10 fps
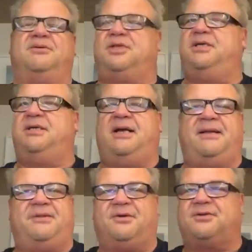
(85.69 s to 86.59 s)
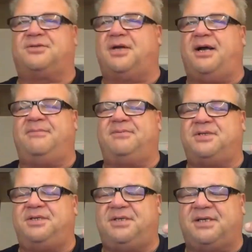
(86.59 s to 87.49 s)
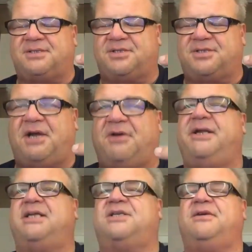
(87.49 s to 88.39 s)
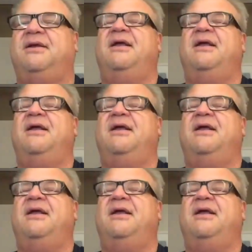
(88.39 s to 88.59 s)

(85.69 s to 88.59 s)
She does charities.